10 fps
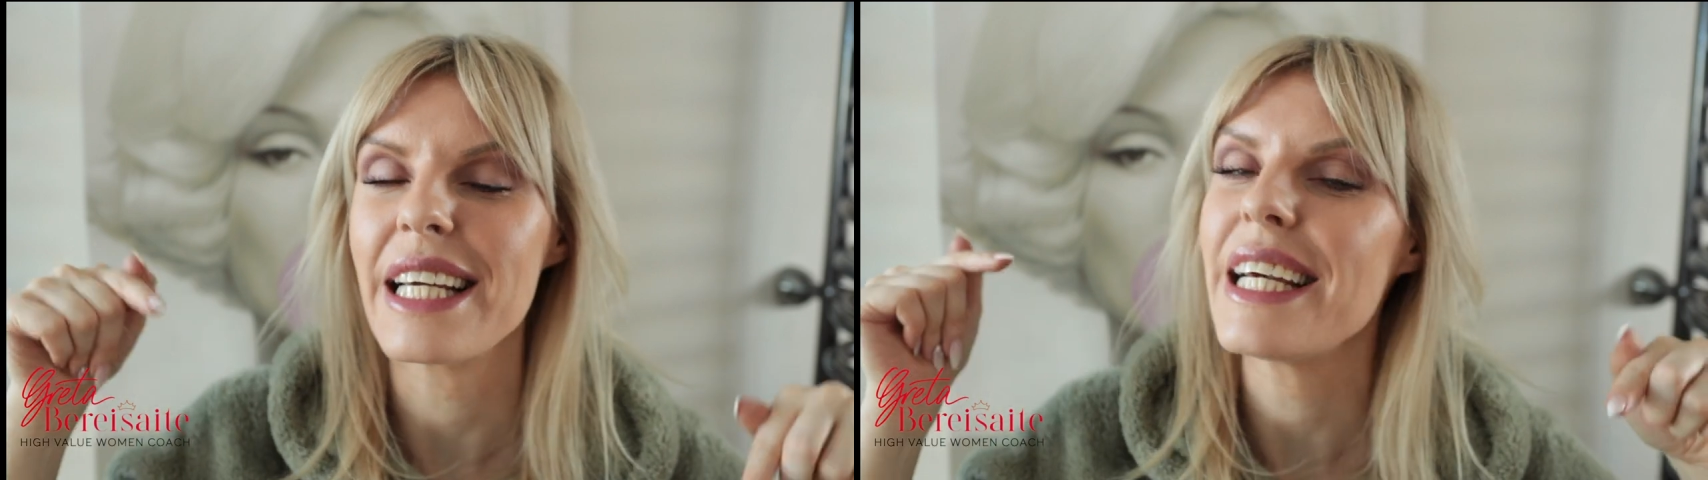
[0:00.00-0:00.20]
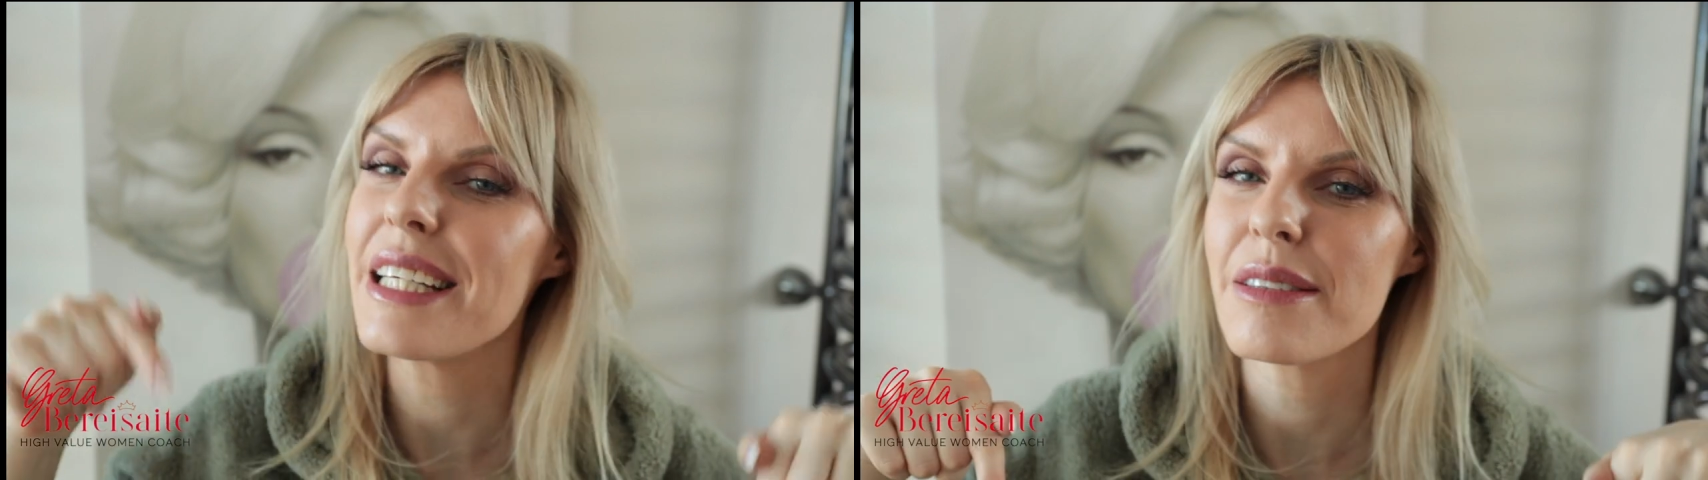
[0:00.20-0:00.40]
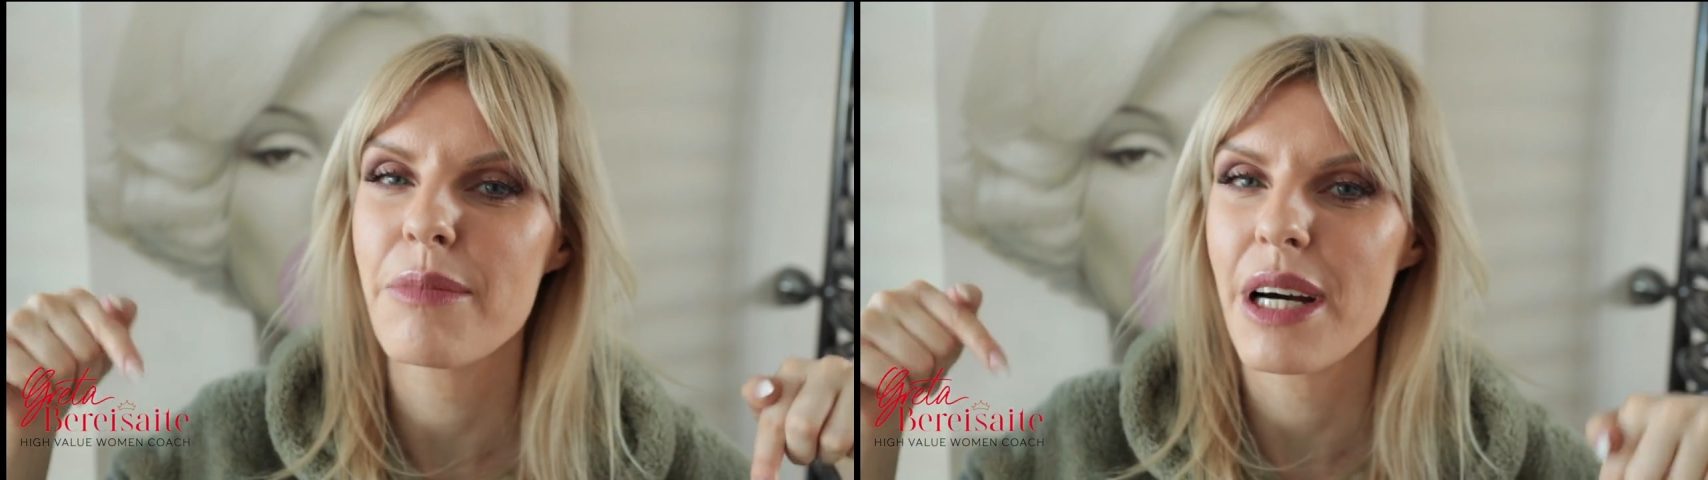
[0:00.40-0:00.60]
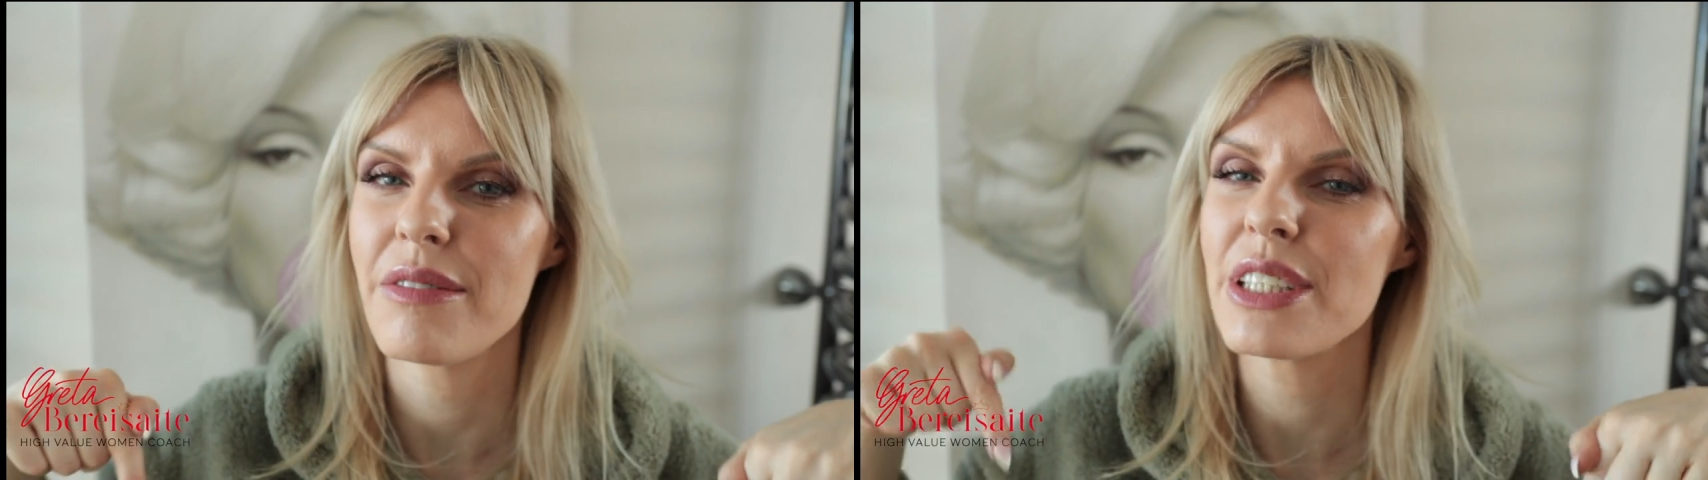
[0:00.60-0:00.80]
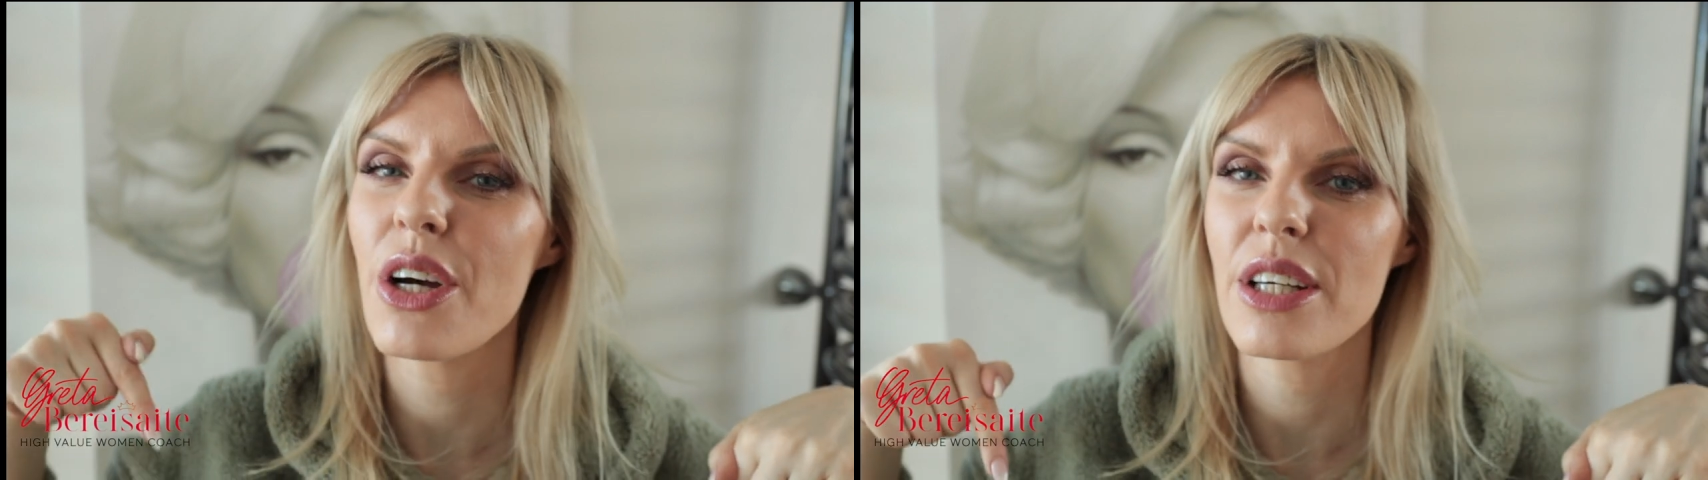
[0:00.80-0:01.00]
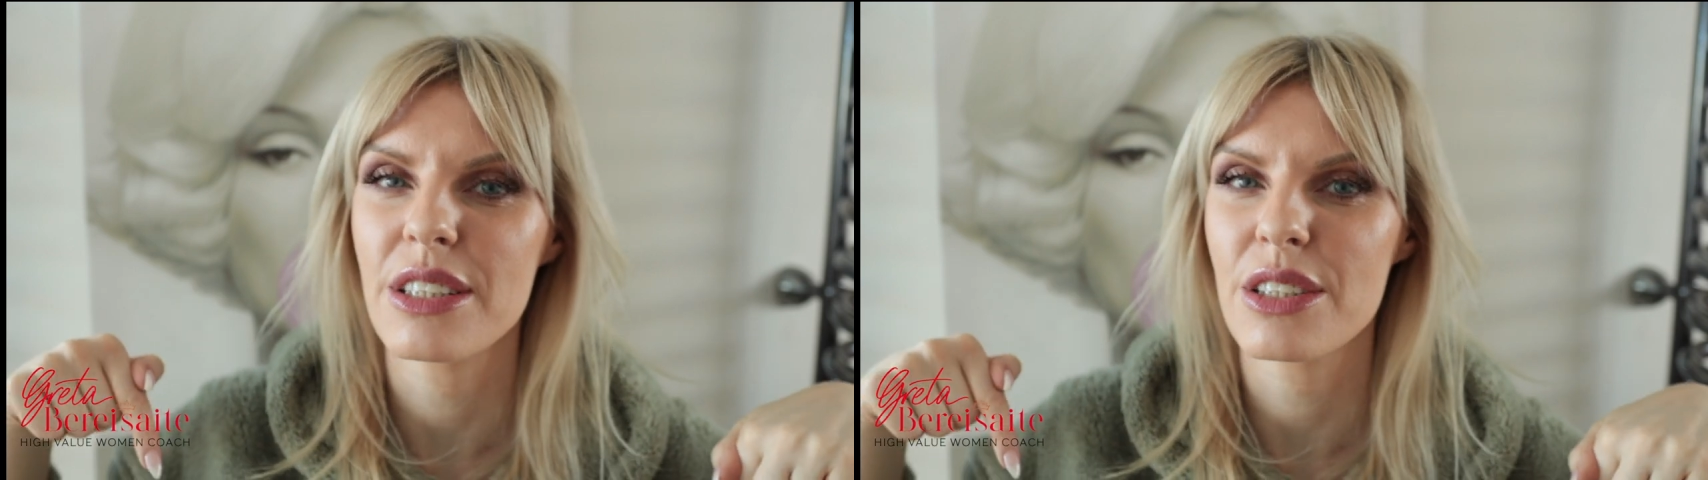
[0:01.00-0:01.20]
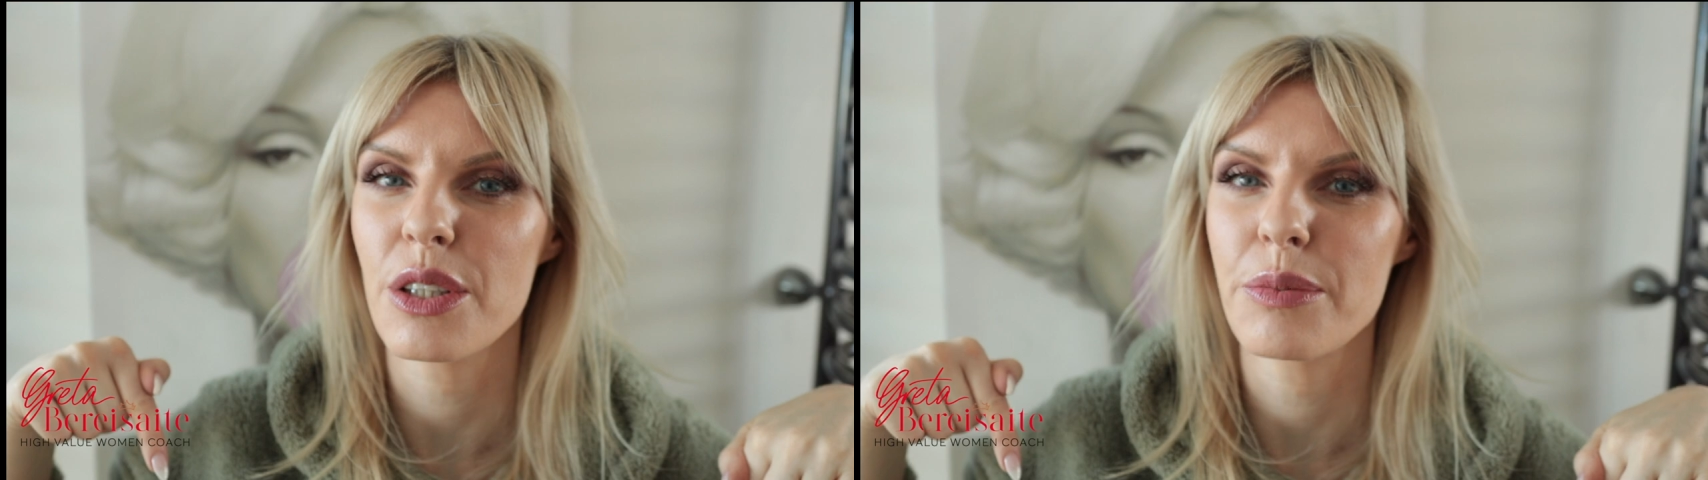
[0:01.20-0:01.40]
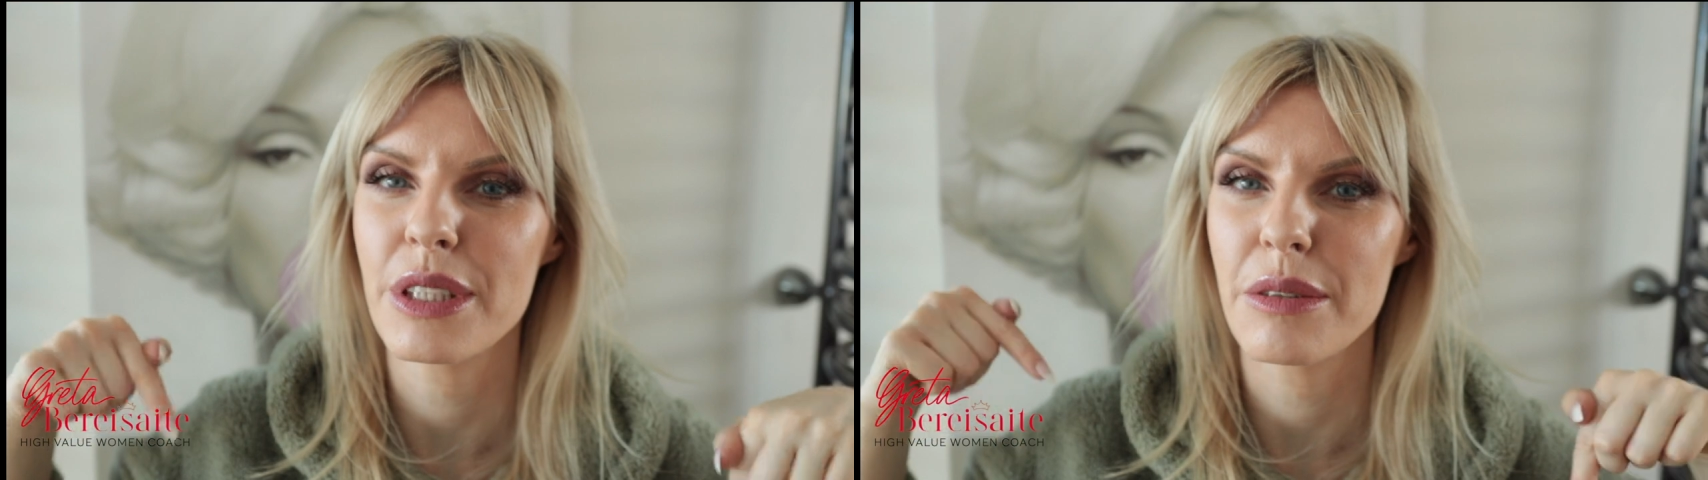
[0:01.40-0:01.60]
in my video
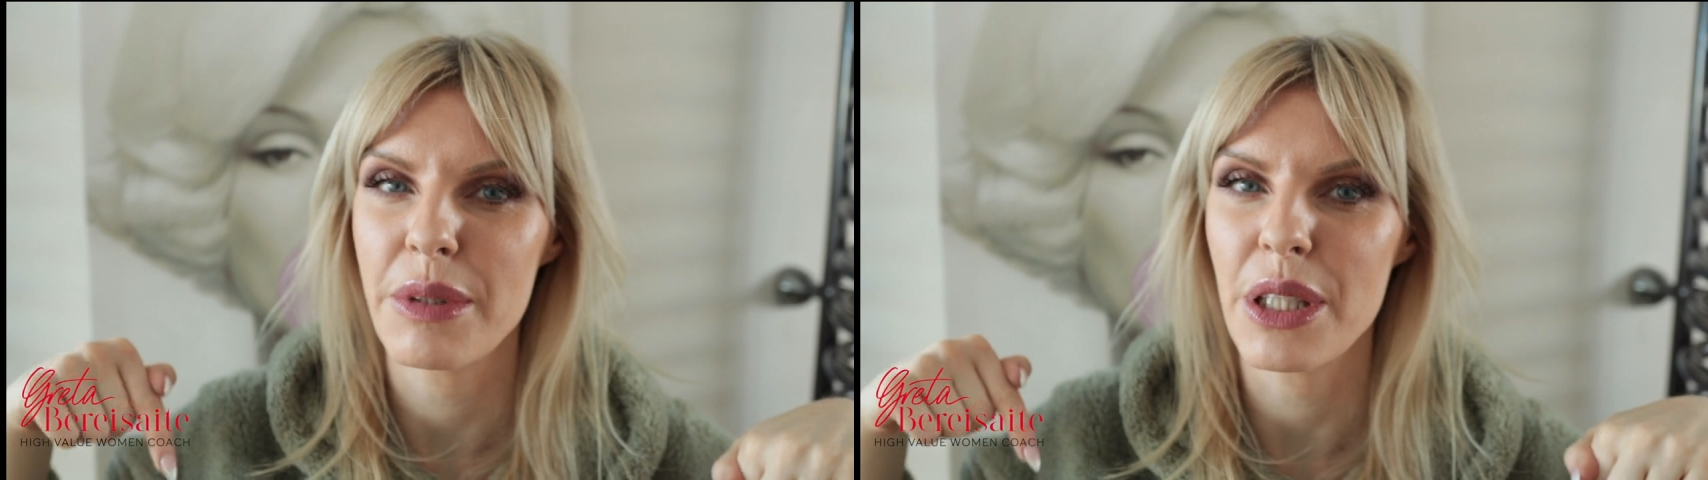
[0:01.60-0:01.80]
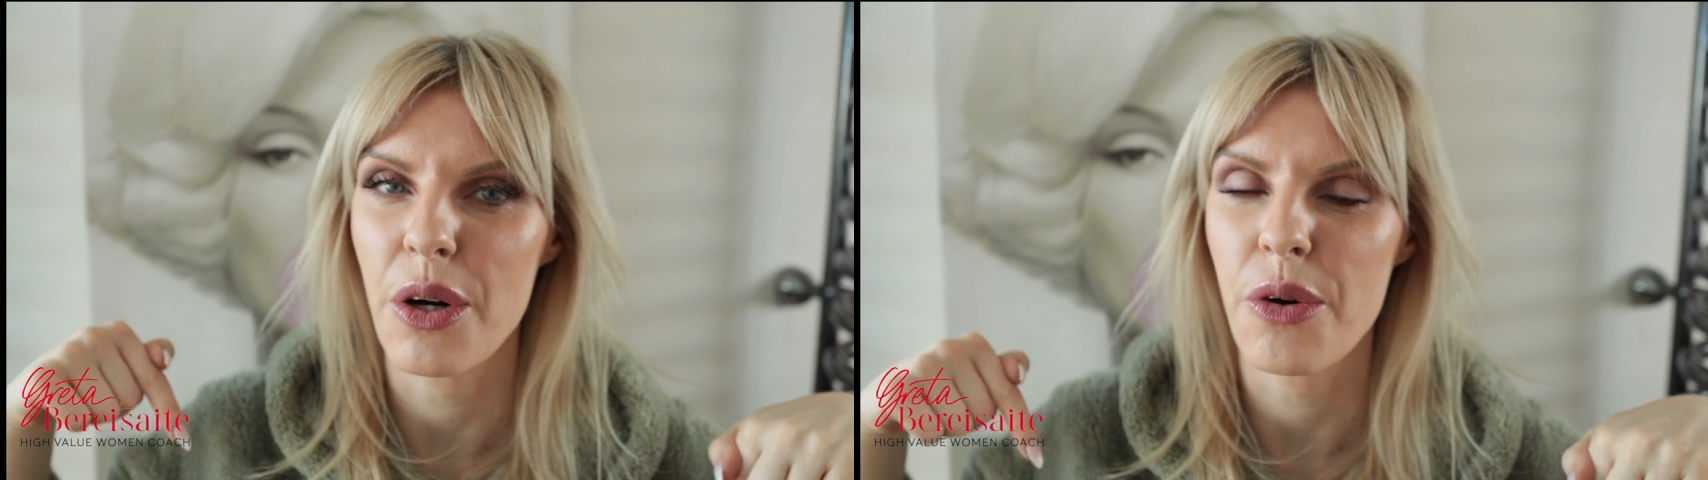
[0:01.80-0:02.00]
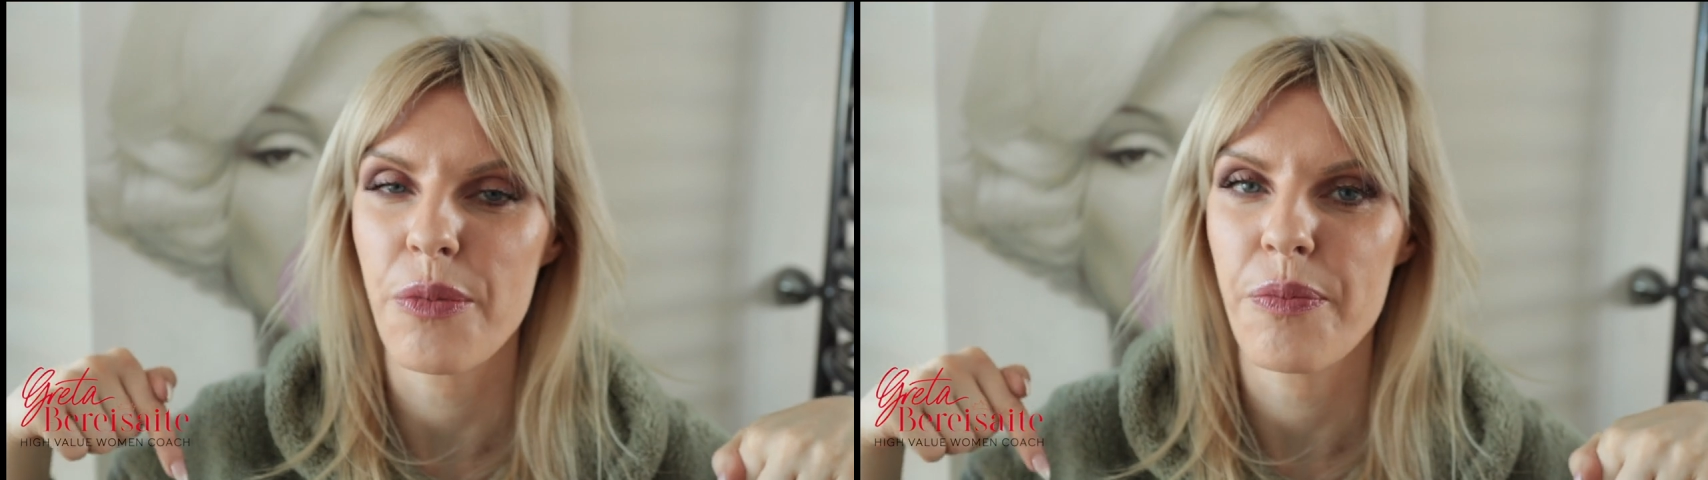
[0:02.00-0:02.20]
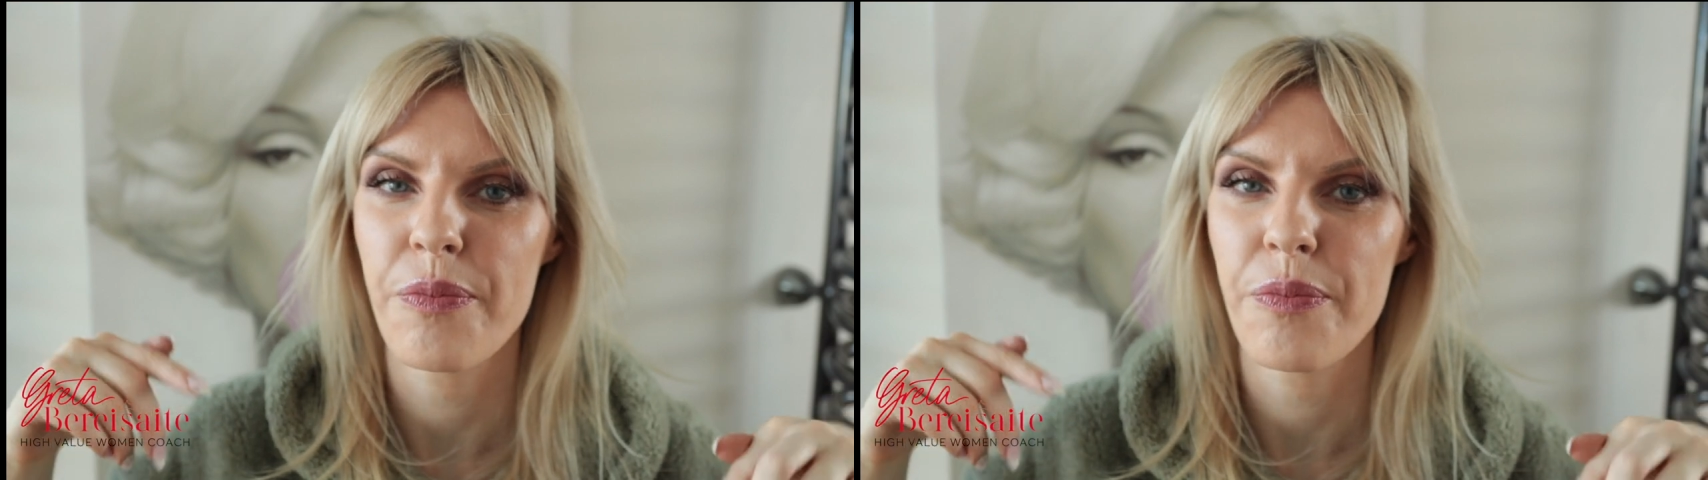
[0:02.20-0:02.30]
description below.